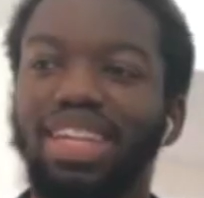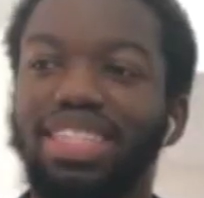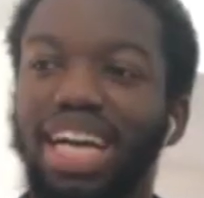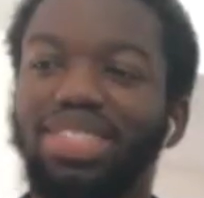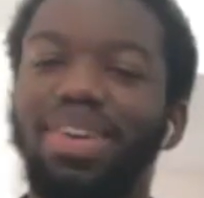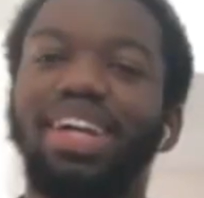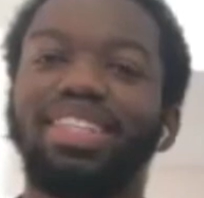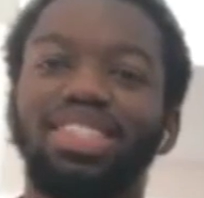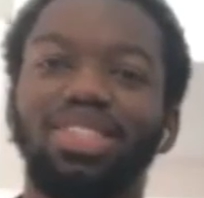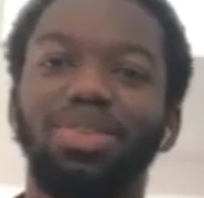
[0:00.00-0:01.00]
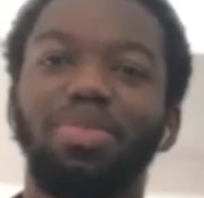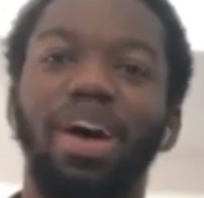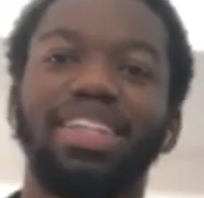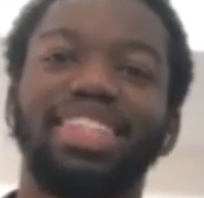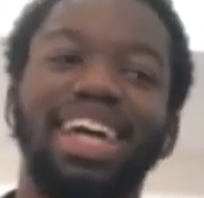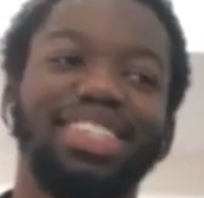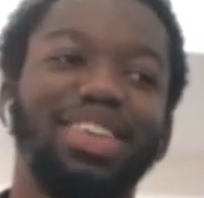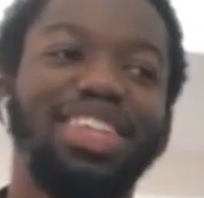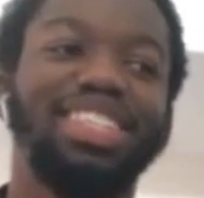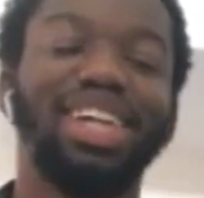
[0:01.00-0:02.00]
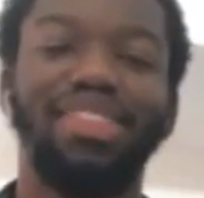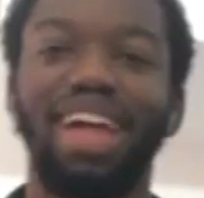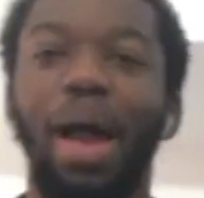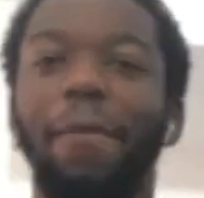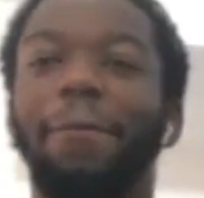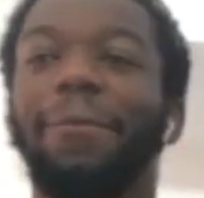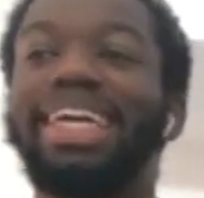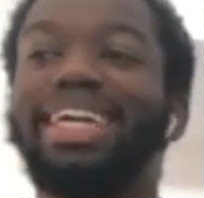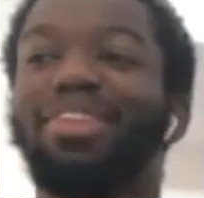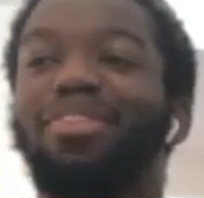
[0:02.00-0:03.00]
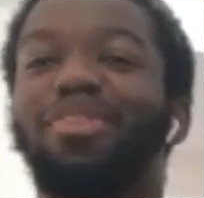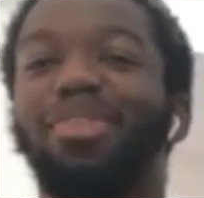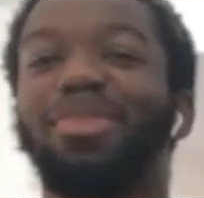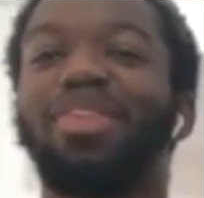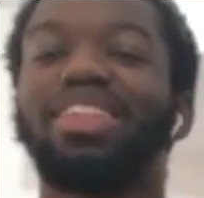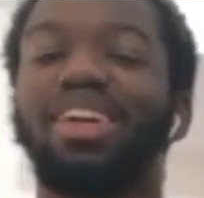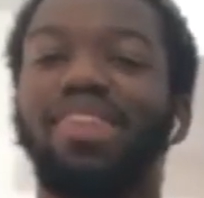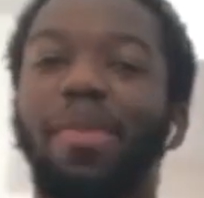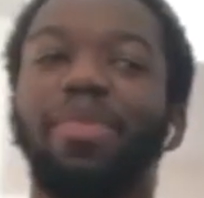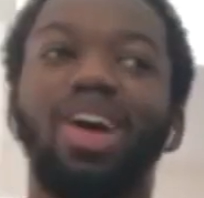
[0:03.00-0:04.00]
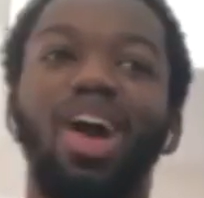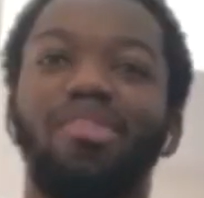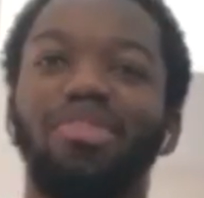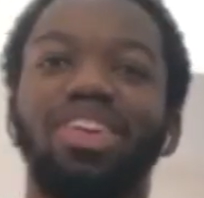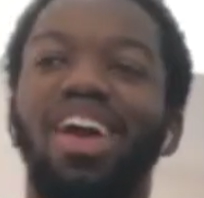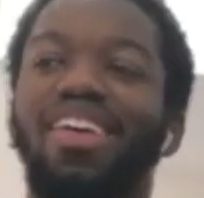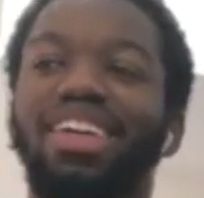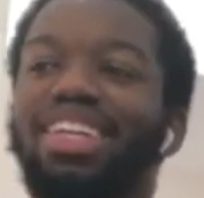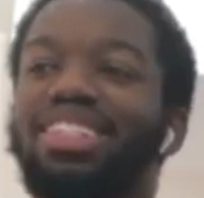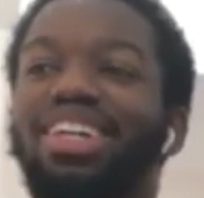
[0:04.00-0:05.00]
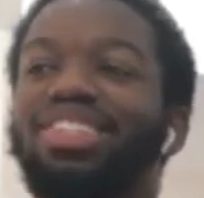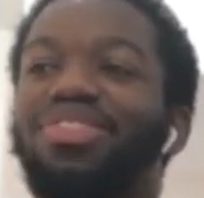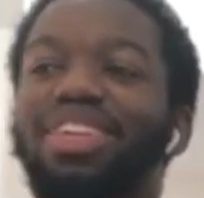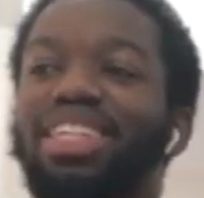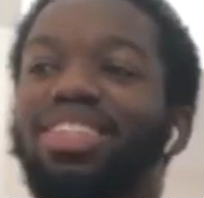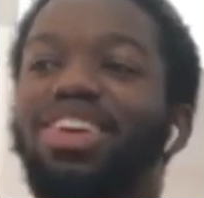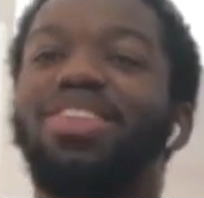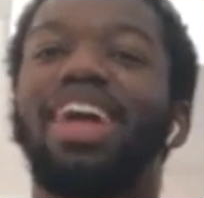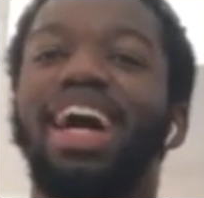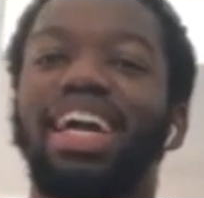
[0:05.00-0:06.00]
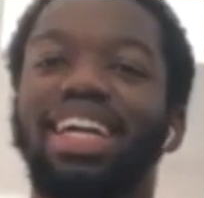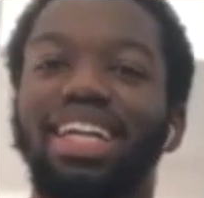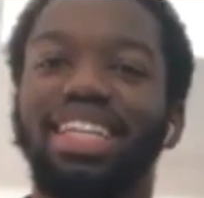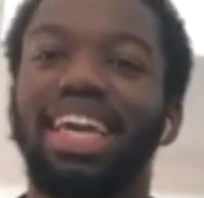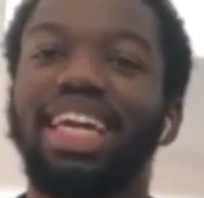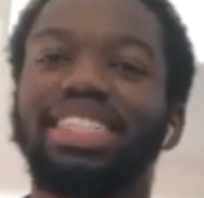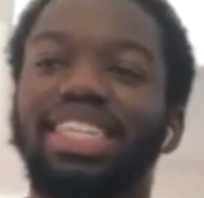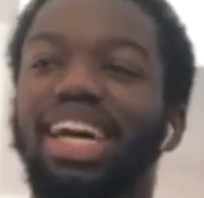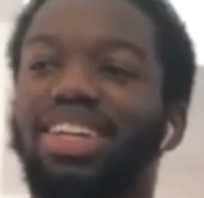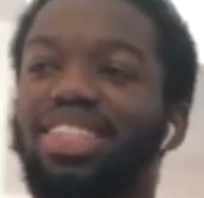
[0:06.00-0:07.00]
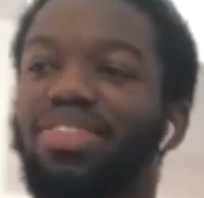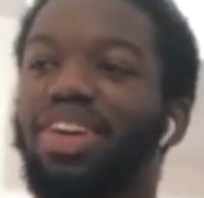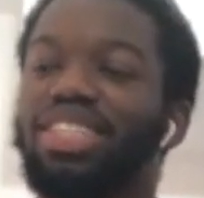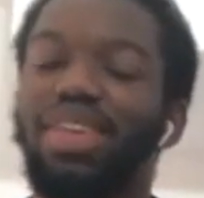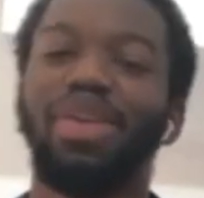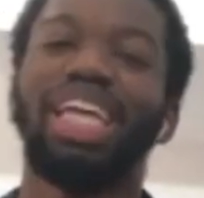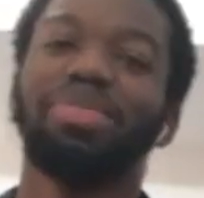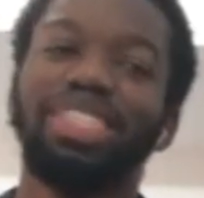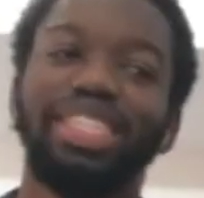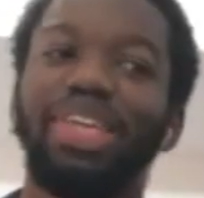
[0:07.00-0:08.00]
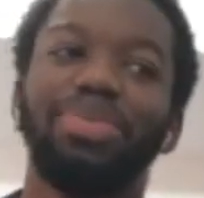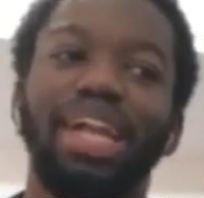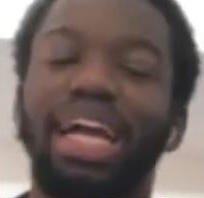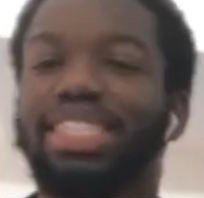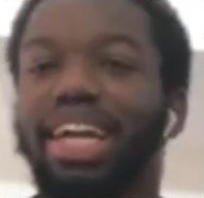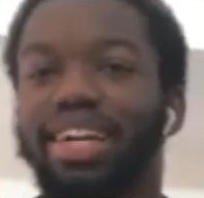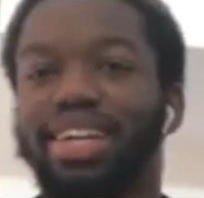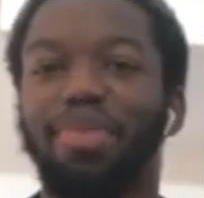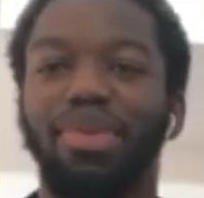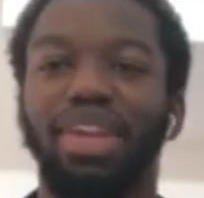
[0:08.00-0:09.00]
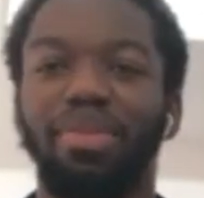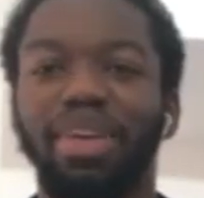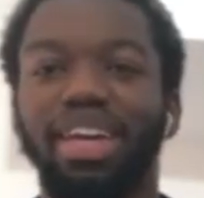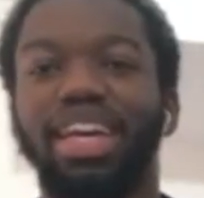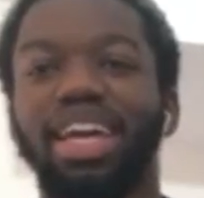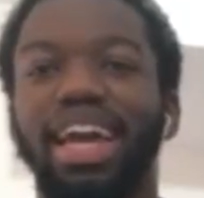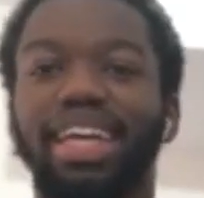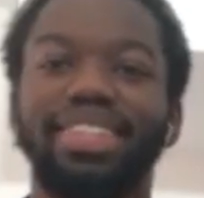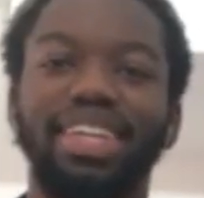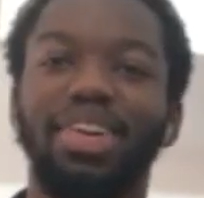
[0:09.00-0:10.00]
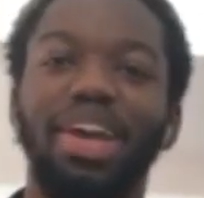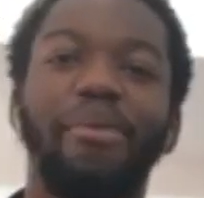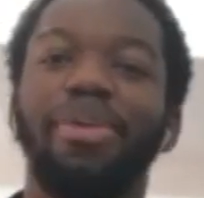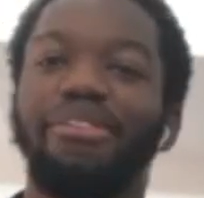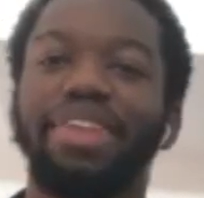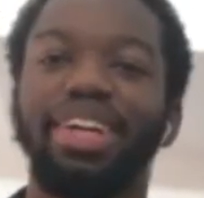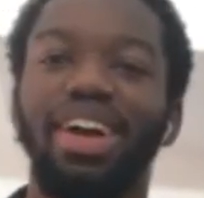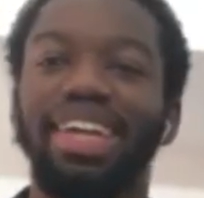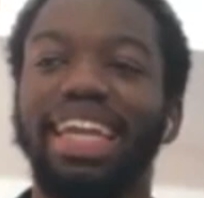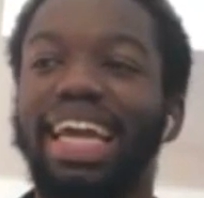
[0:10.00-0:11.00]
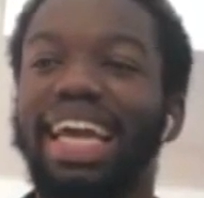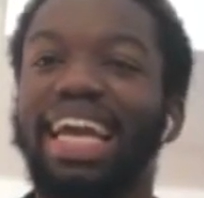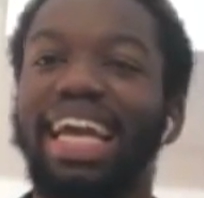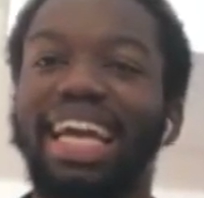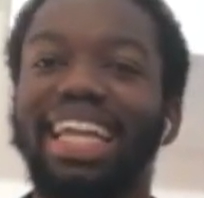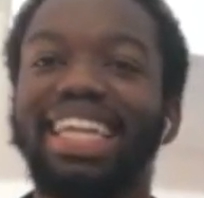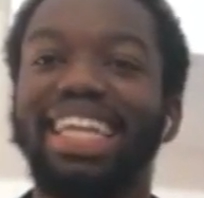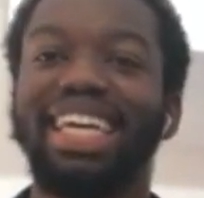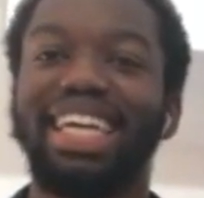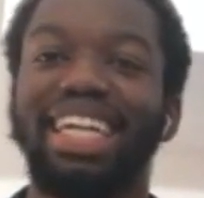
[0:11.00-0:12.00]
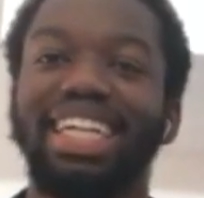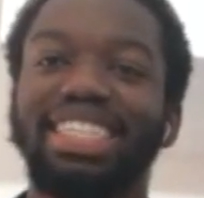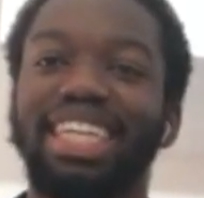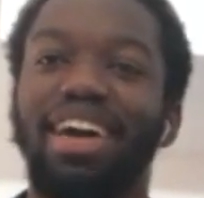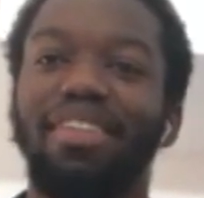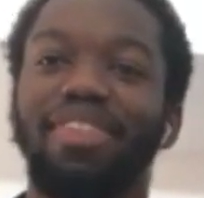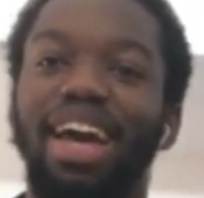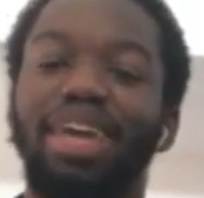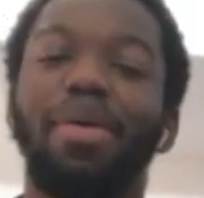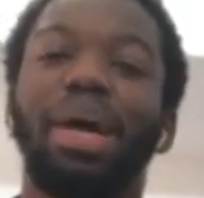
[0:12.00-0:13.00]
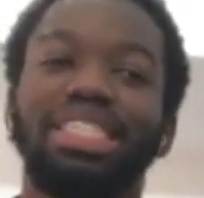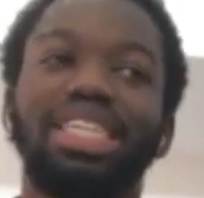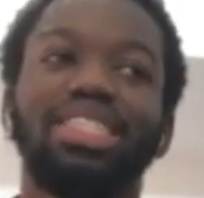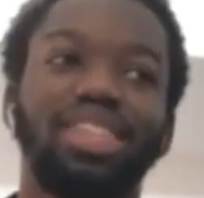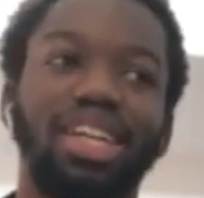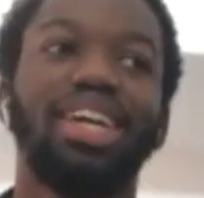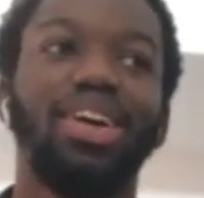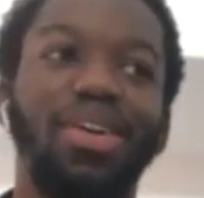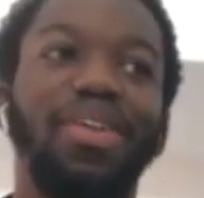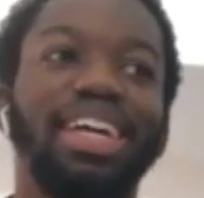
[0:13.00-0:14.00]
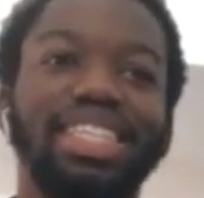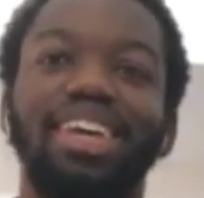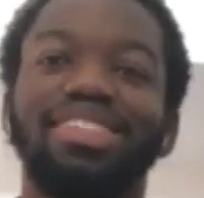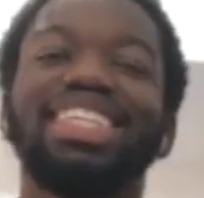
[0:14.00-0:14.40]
That's what I do, but that's only stuff that I've been through. Stuff that I'm going through currently. He doesn't really know like the ins and outs of it. Because even when I speak to him, it's more like checking up on him, etc. Like we're not really going in depth. Like him and my sister, they go in depth.